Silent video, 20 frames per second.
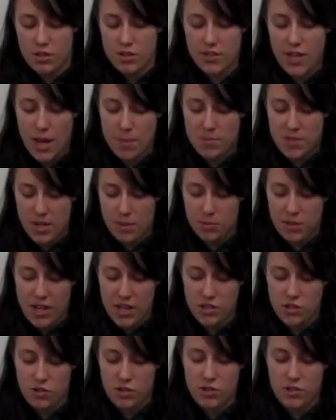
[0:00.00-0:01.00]
scap
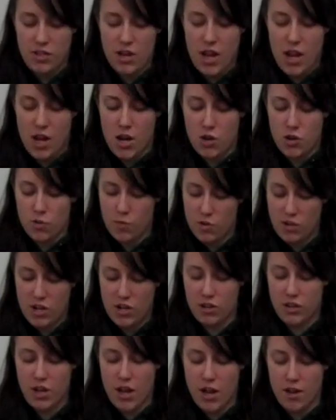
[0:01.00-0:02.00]
stabilizers and your
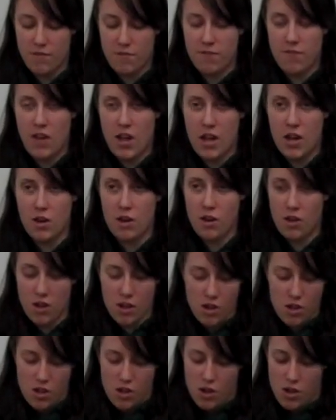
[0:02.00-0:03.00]
rotator cuff and
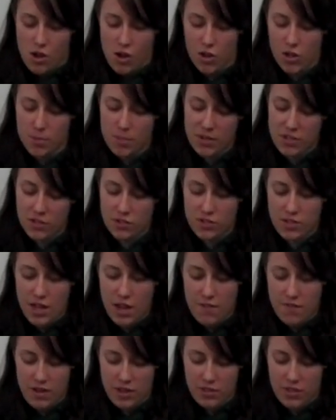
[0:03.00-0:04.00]
all the muscles
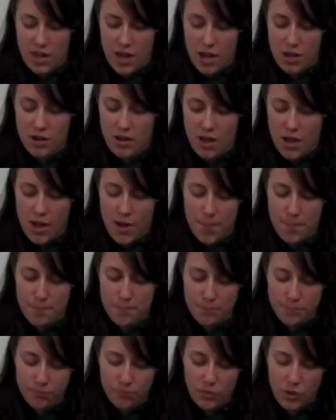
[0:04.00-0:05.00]
that affect that.
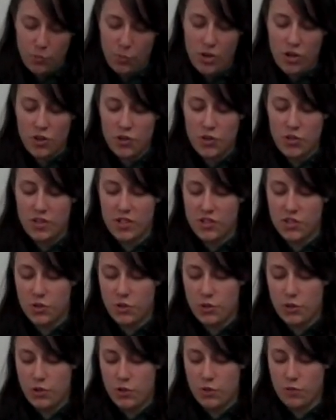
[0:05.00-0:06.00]
And while you're doing this,
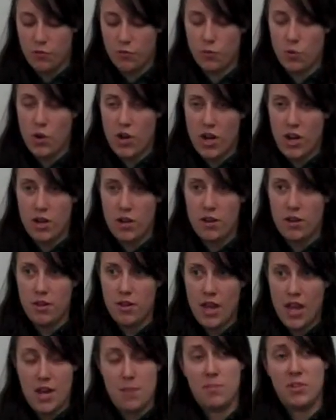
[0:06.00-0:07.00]
you're going to avoid
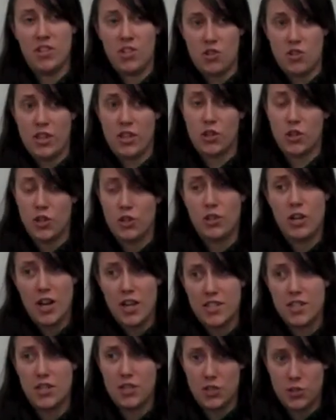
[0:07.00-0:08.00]
any position that could
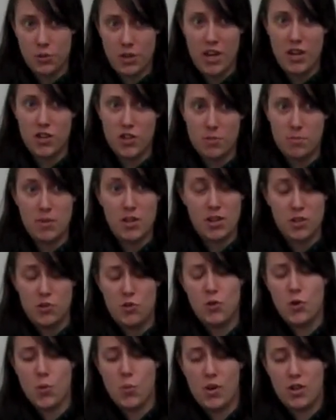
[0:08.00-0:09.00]
cause a dislocation, because
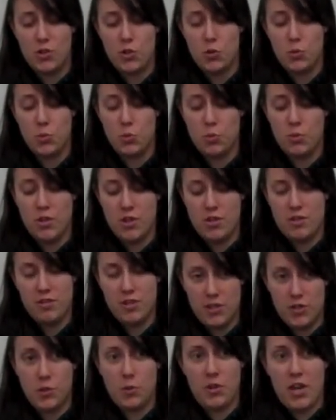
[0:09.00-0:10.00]
you don't want to
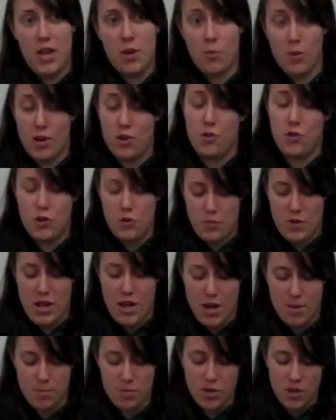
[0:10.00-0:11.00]
dislocate while you're doing
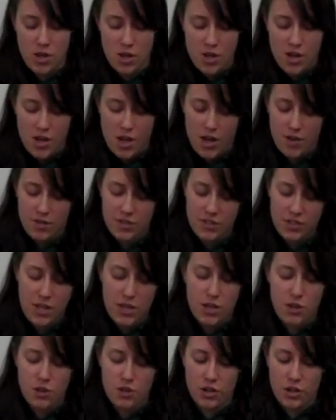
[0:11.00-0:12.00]
rehab.
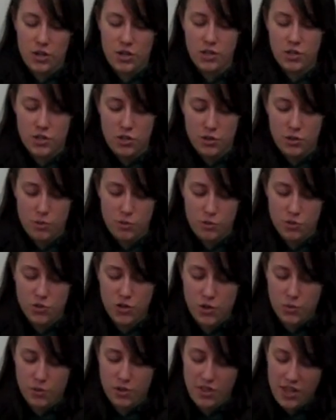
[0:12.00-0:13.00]
Obviously, you're going to
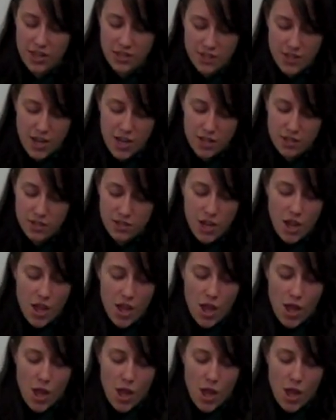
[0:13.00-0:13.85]
treat with NSAIDs,